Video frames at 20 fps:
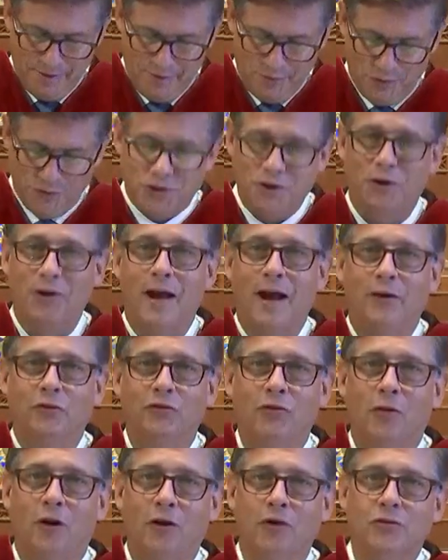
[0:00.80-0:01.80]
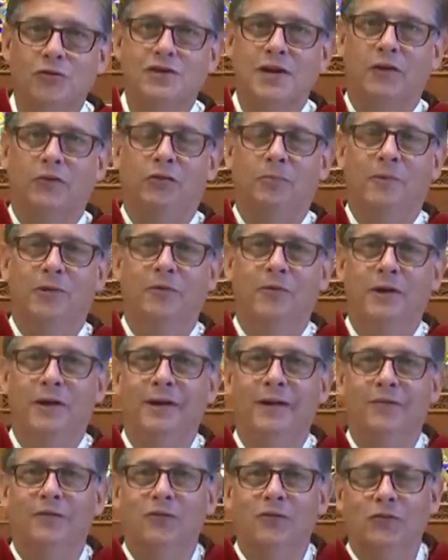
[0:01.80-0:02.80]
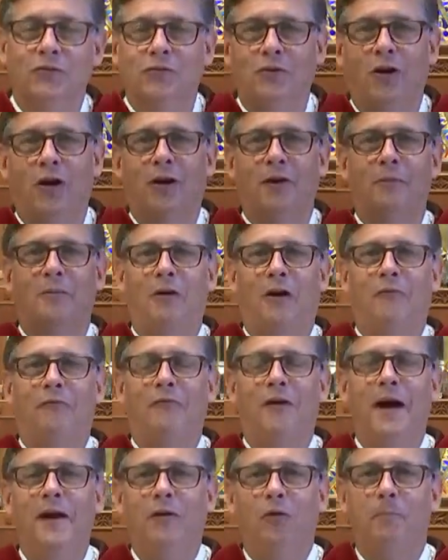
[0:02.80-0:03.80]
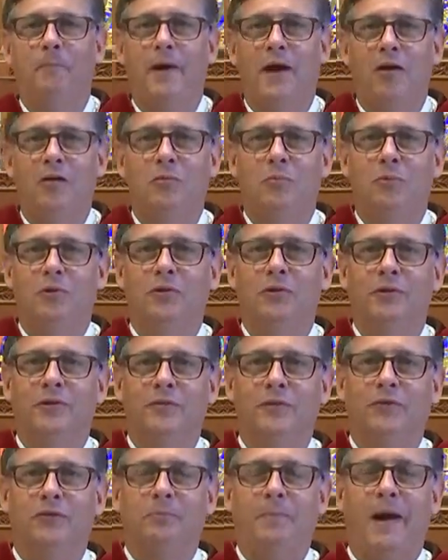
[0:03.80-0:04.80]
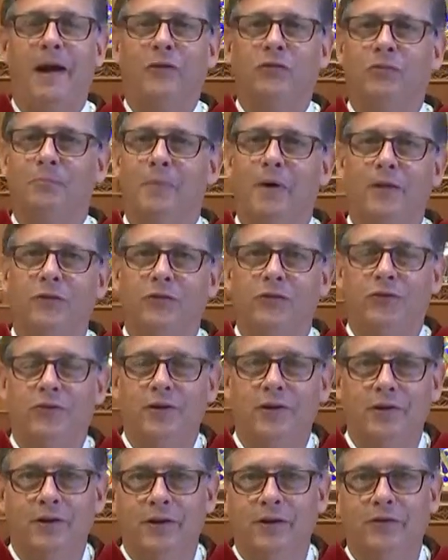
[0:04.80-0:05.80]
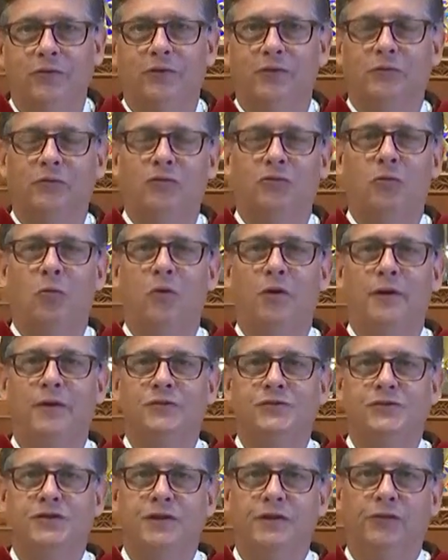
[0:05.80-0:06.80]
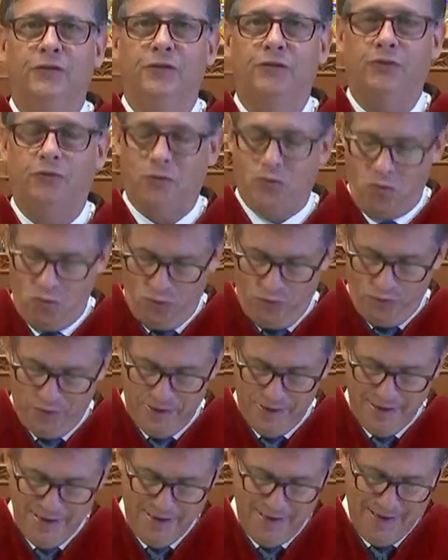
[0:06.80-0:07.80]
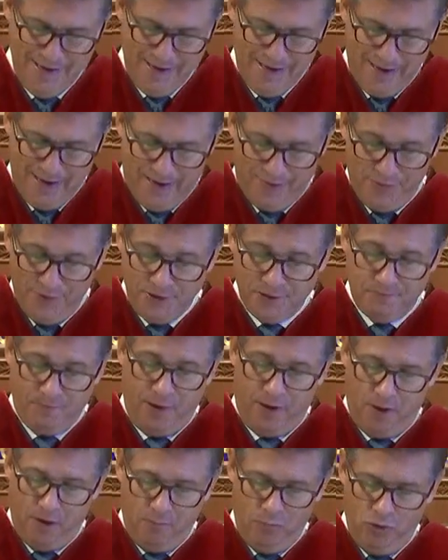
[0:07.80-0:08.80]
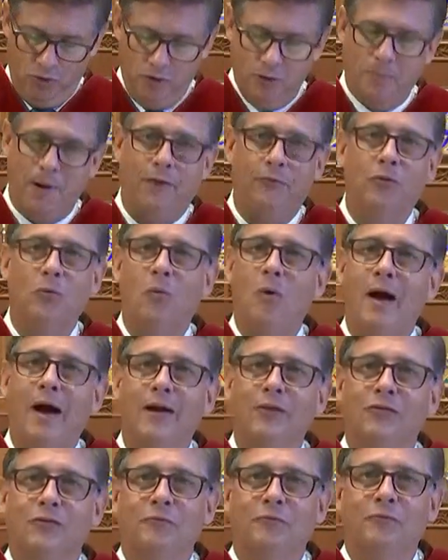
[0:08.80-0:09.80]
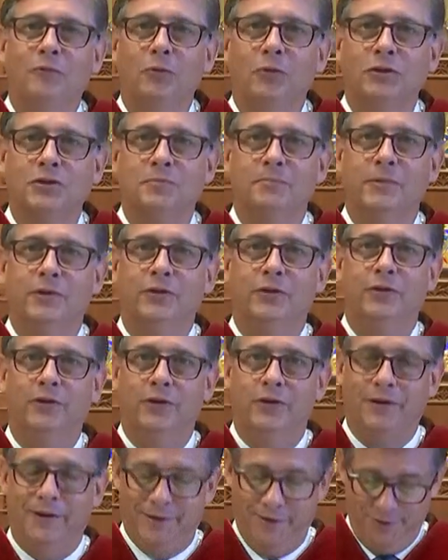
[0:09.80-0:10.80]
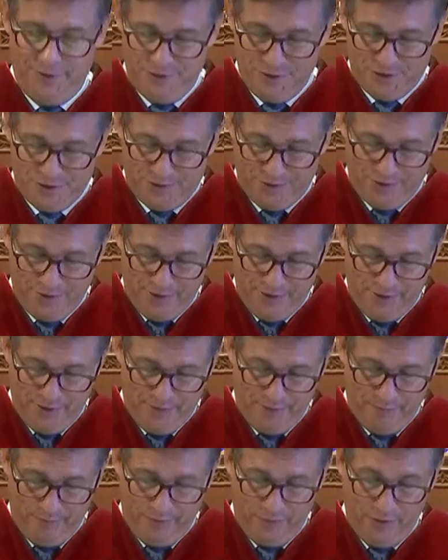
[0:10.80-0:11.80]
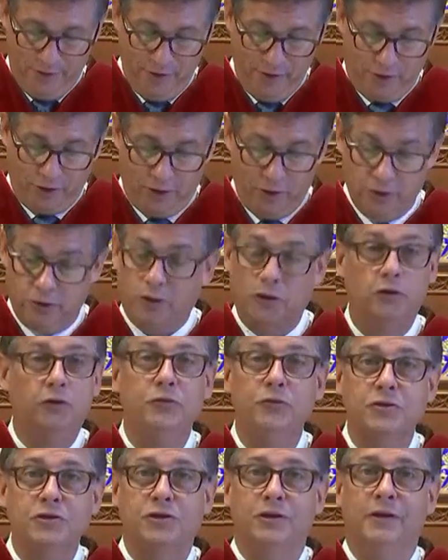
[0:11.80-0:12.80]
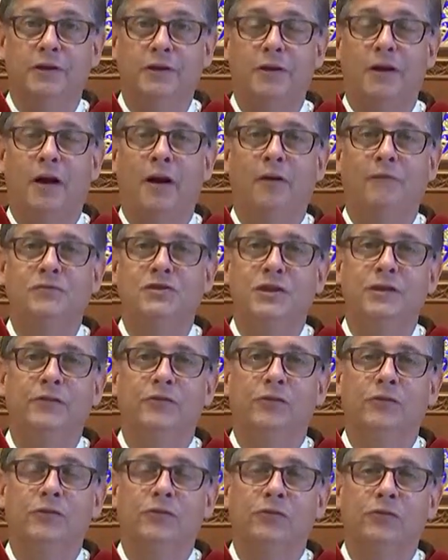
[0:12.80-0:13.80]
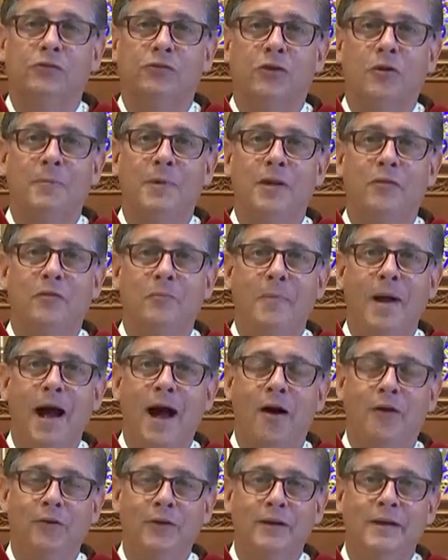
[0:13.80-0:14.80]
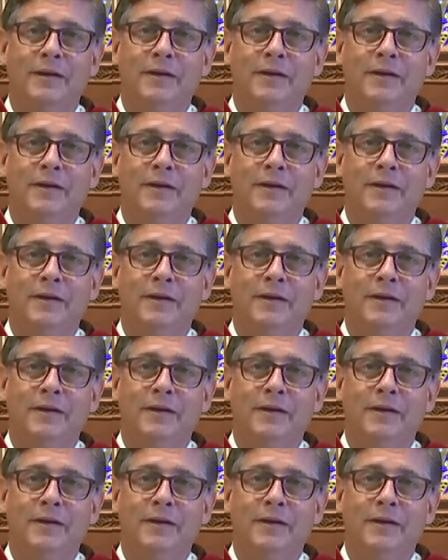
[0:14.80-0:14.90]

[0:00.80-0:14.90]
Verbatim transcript: We turn now to our New Testament reading. This is our, our final parable in this past month's series of stories Jesus told. And this parable about the wise and foolish builder is the, the conclusion of Jesus' Sermon in the Mount